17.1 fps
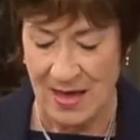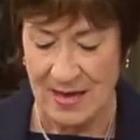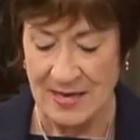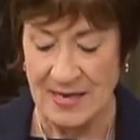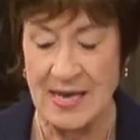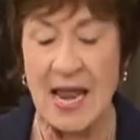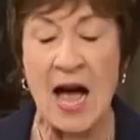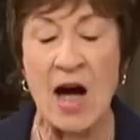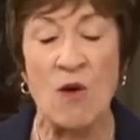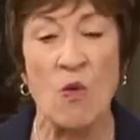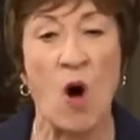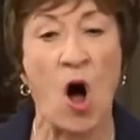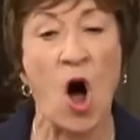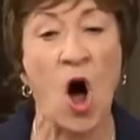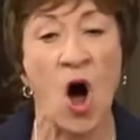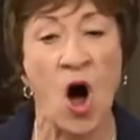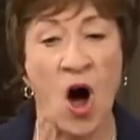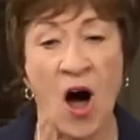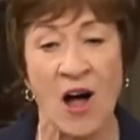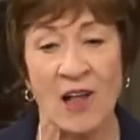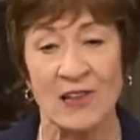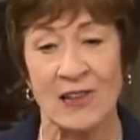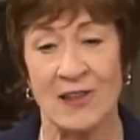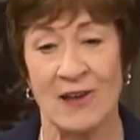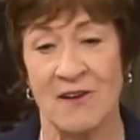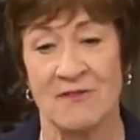Now,
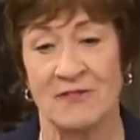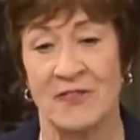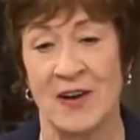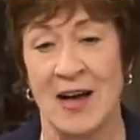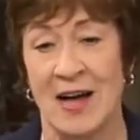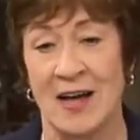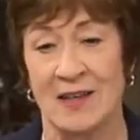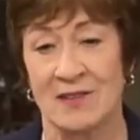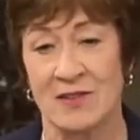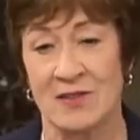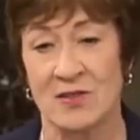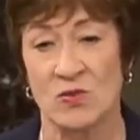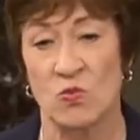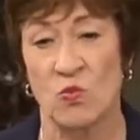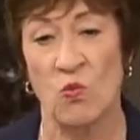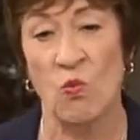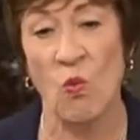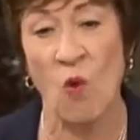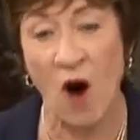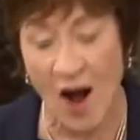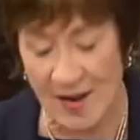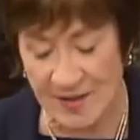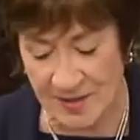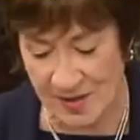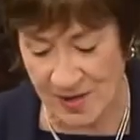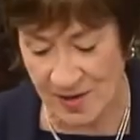all of us
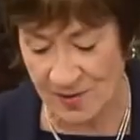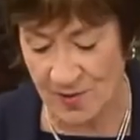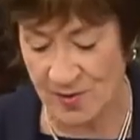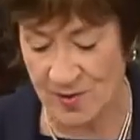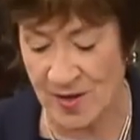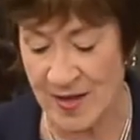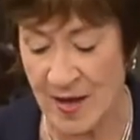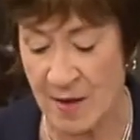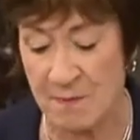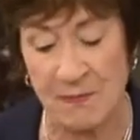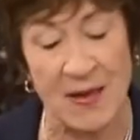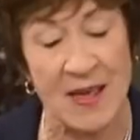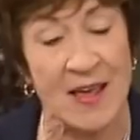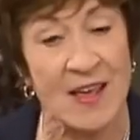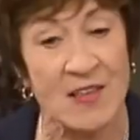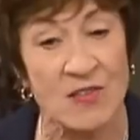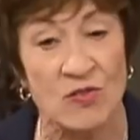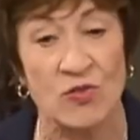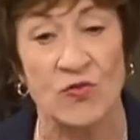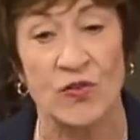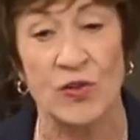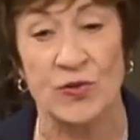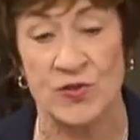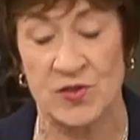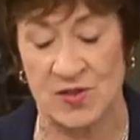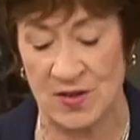want to see a
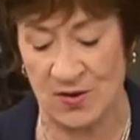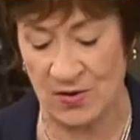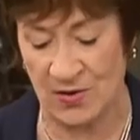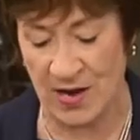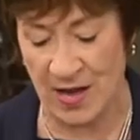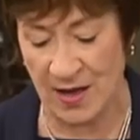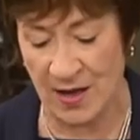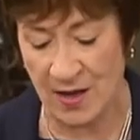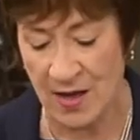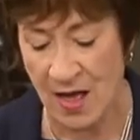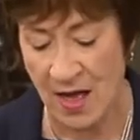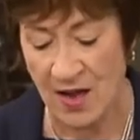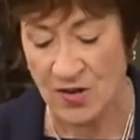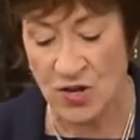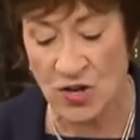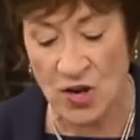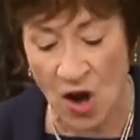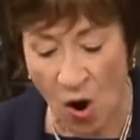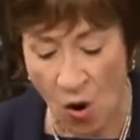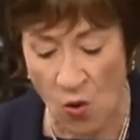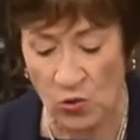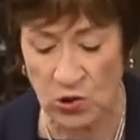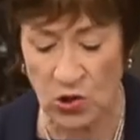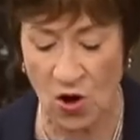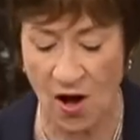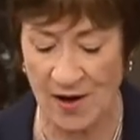peaceful Syria
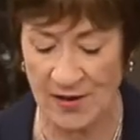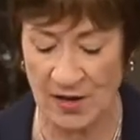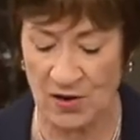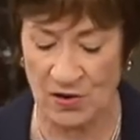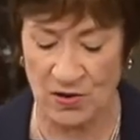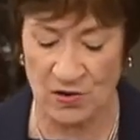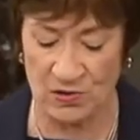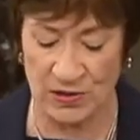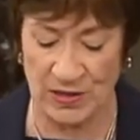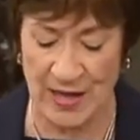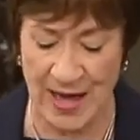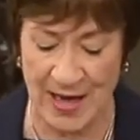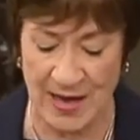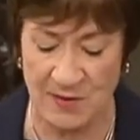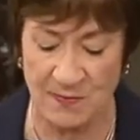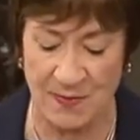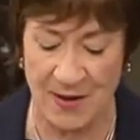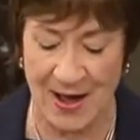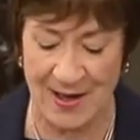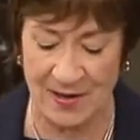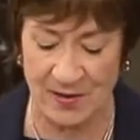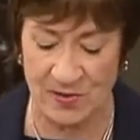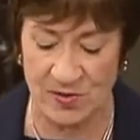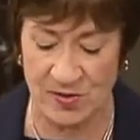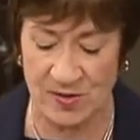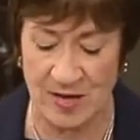no longer led by
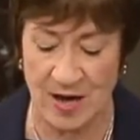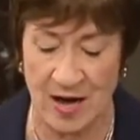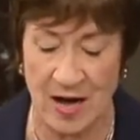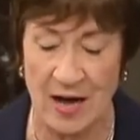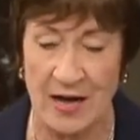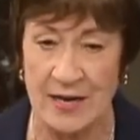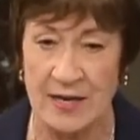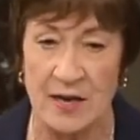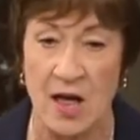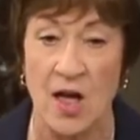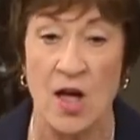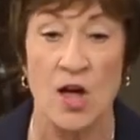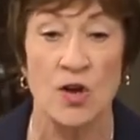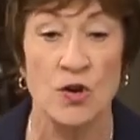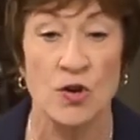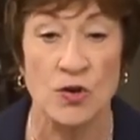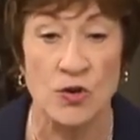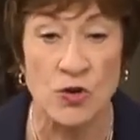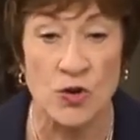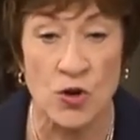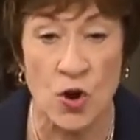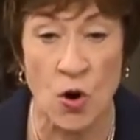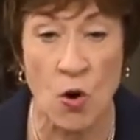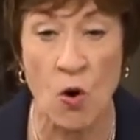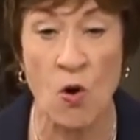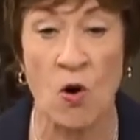Assad,
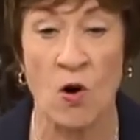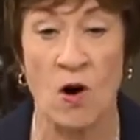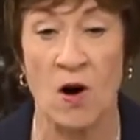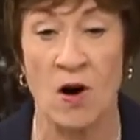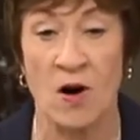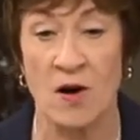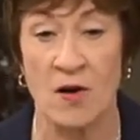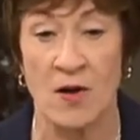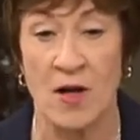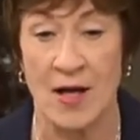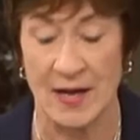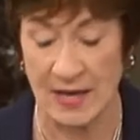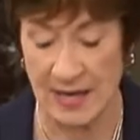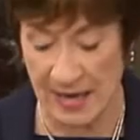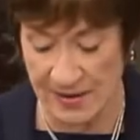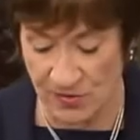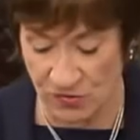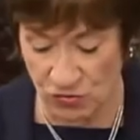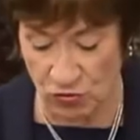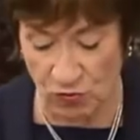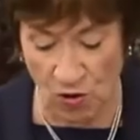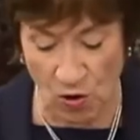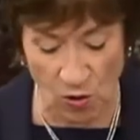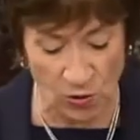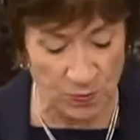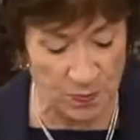nor
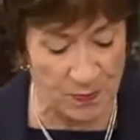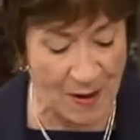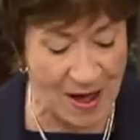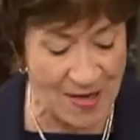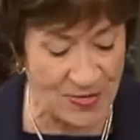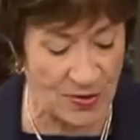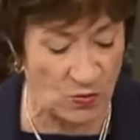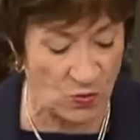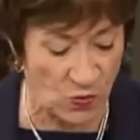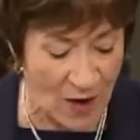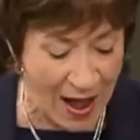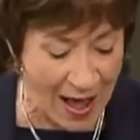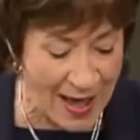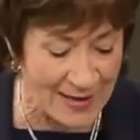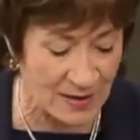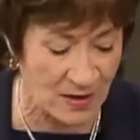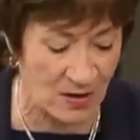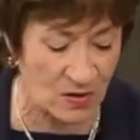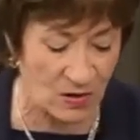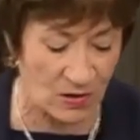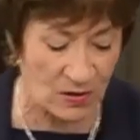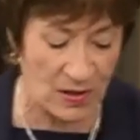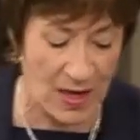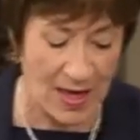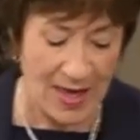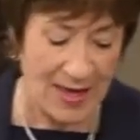controlled by the
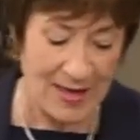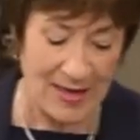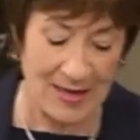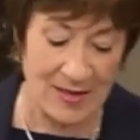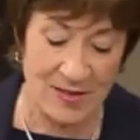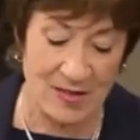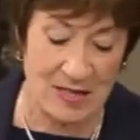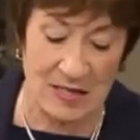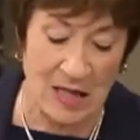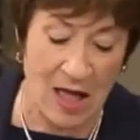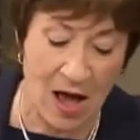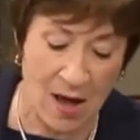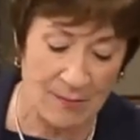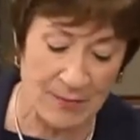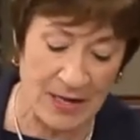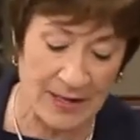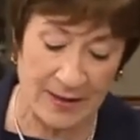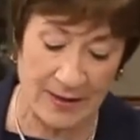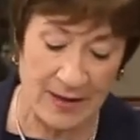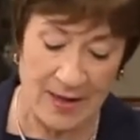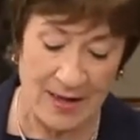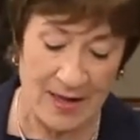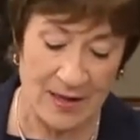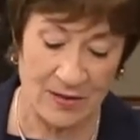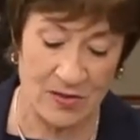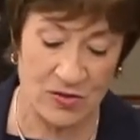radical Islamic
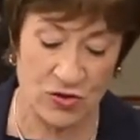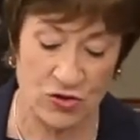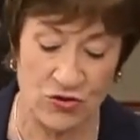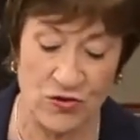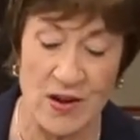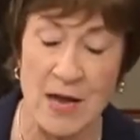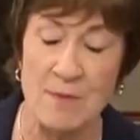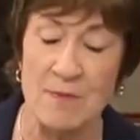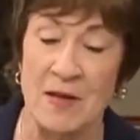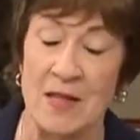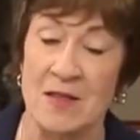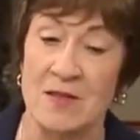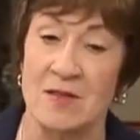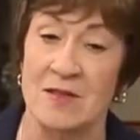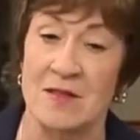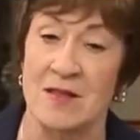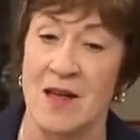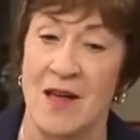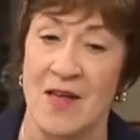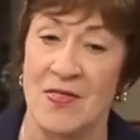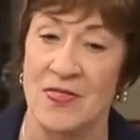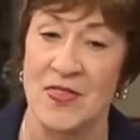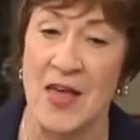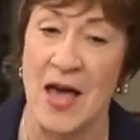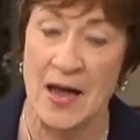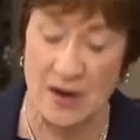extremists
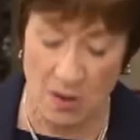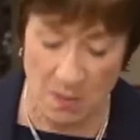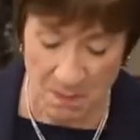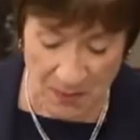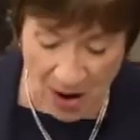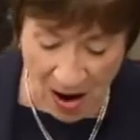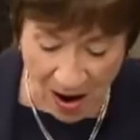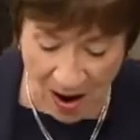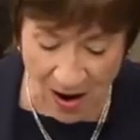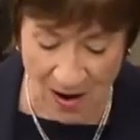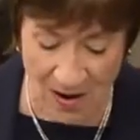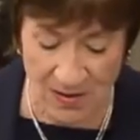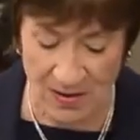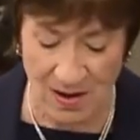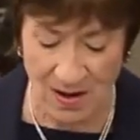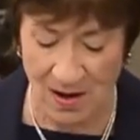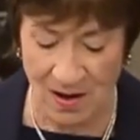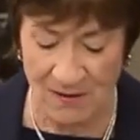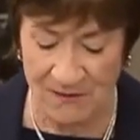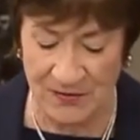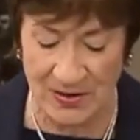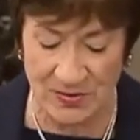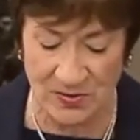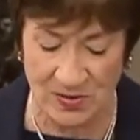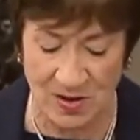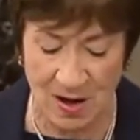that are part of
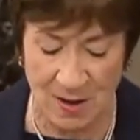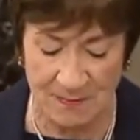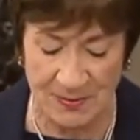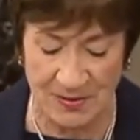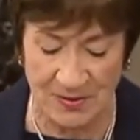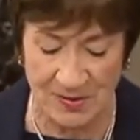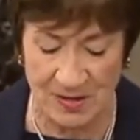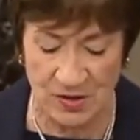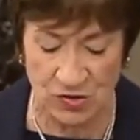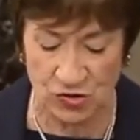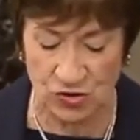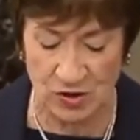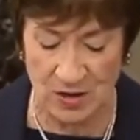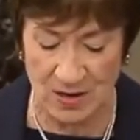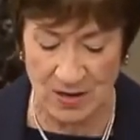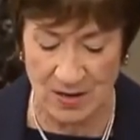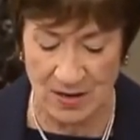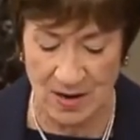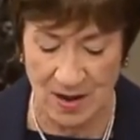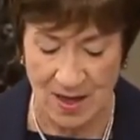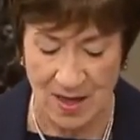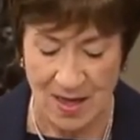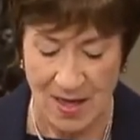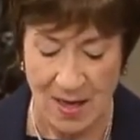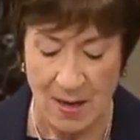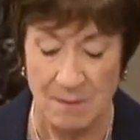his opposition.
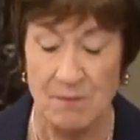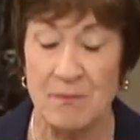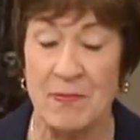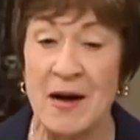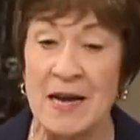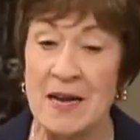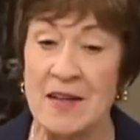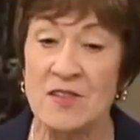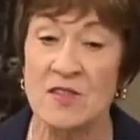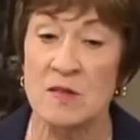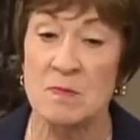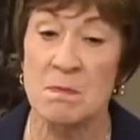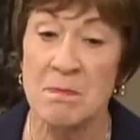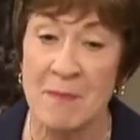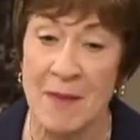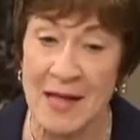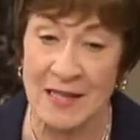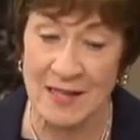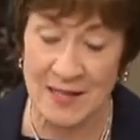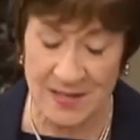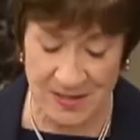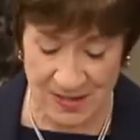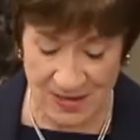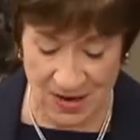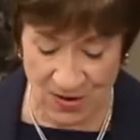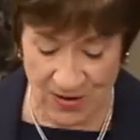But is
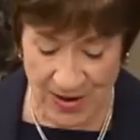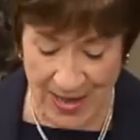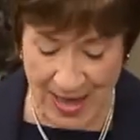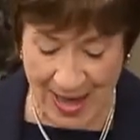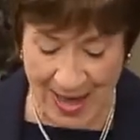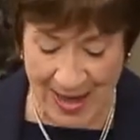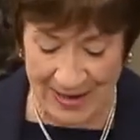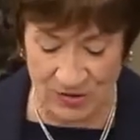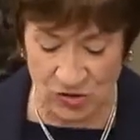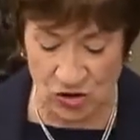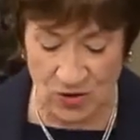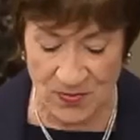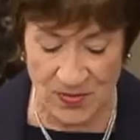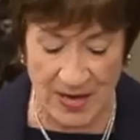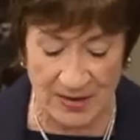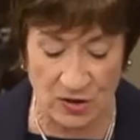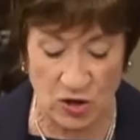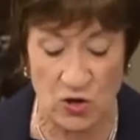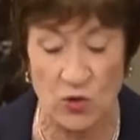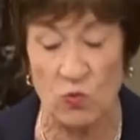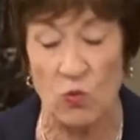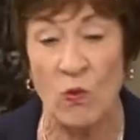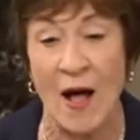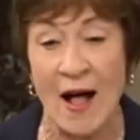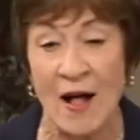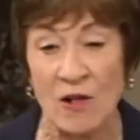military action that
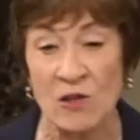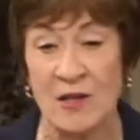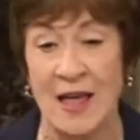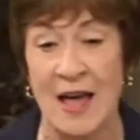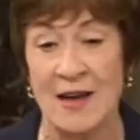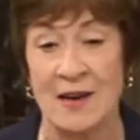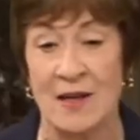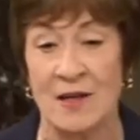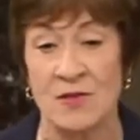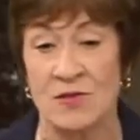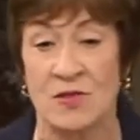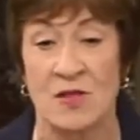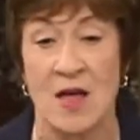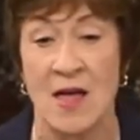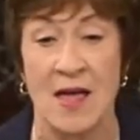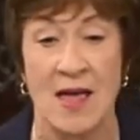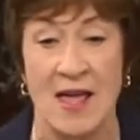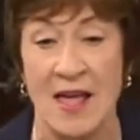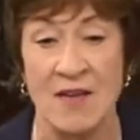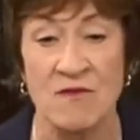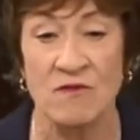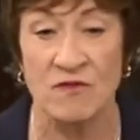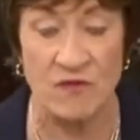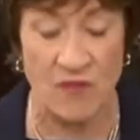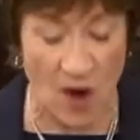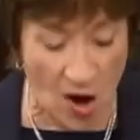could well get us
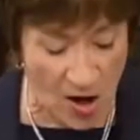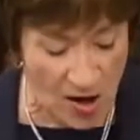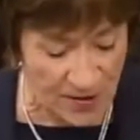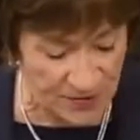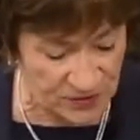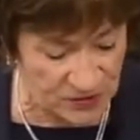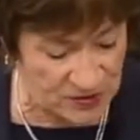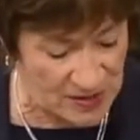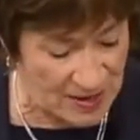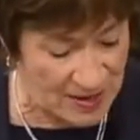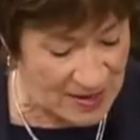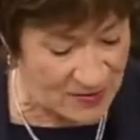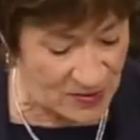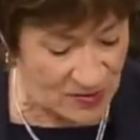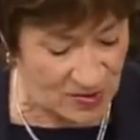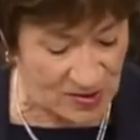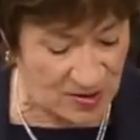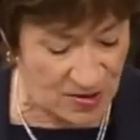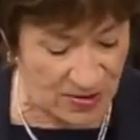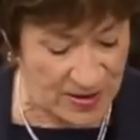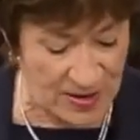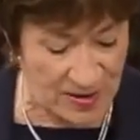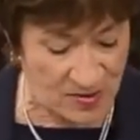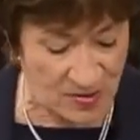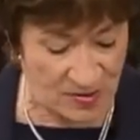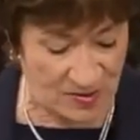involved in
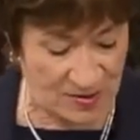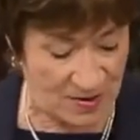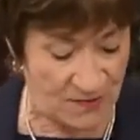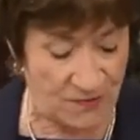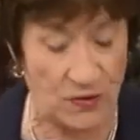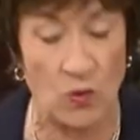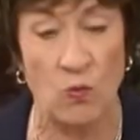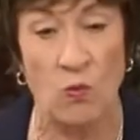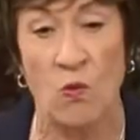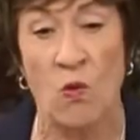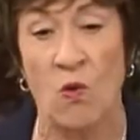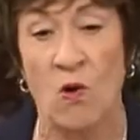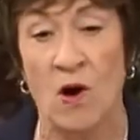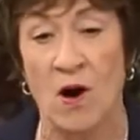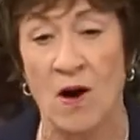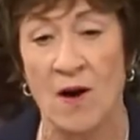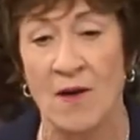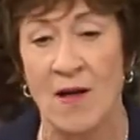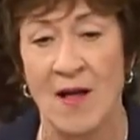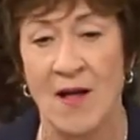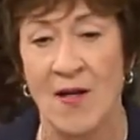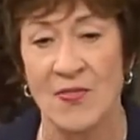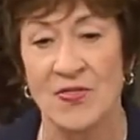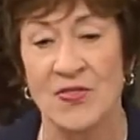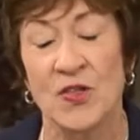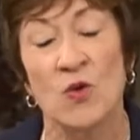Syria's civil war
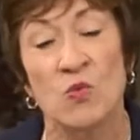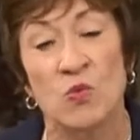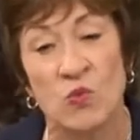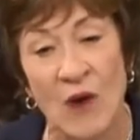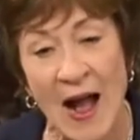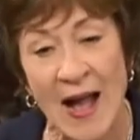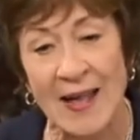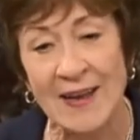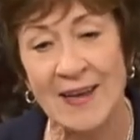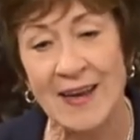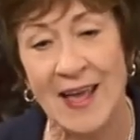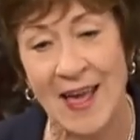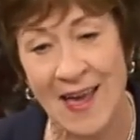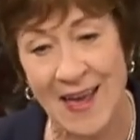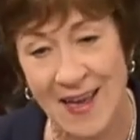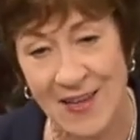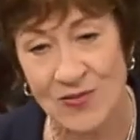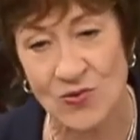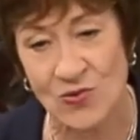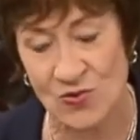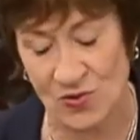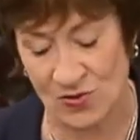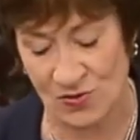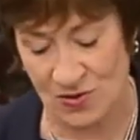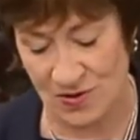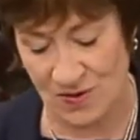the right
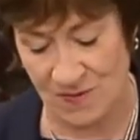answer?